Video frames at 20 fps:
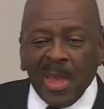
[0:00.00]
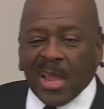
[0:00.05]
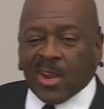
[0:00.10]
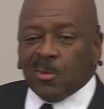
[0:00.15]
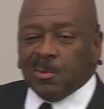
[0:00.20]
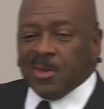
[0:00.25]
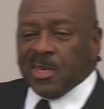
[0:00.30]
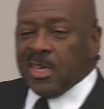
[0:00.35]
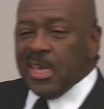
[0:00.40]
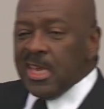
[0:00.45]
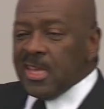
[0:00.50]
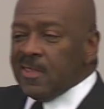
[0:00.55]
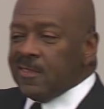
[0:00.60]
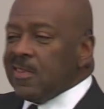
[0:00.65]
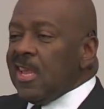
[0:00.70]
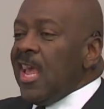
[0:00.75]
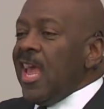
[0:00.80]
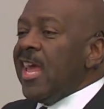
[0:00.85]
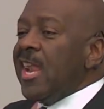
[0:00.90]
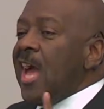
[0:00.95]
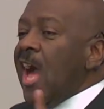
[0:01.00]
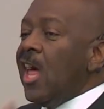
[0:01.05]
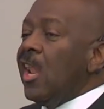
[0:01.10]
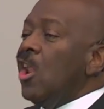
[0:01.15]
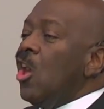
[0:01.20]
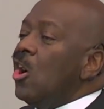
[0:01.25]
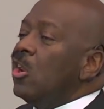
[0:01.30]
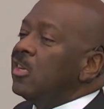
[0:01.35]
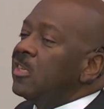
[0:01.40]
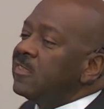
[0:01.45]
begins. And how
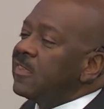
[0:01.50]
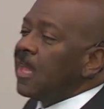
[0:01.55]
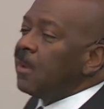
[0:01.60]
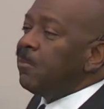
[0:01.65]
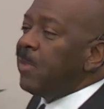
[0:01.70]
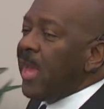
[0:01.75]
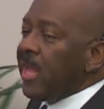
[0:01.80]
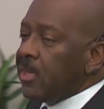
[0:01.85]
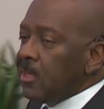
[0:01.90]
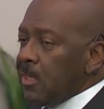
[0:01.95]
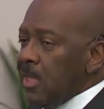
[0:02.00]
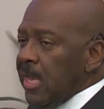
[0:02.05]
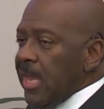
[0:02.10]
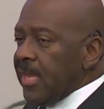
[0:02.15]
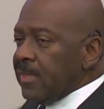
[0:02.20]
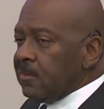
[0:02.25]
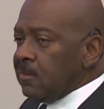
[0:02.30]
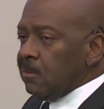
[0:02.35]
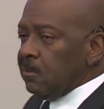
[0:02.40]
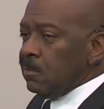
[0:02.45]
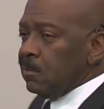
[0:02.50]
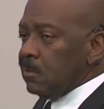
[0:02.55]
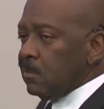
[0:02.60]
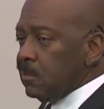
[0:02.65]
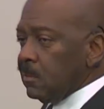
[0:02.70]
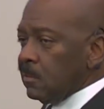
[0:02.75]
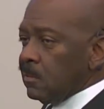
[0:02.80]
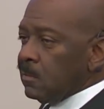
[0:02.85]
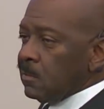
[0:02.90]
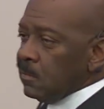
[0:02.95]
long does that battle last?
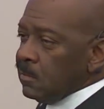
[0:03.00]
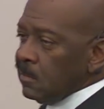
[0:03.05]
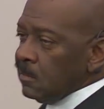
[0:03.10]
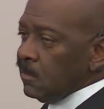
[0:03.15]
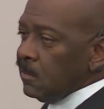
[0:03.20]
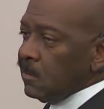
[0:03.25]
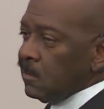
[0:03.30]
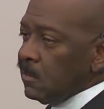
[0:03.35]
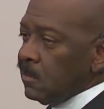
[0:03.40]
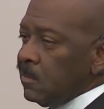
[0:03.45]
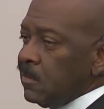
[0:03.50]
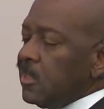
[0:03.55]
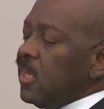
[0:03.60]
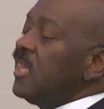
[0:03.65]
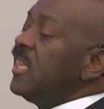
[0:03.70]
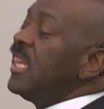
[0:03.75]
Till the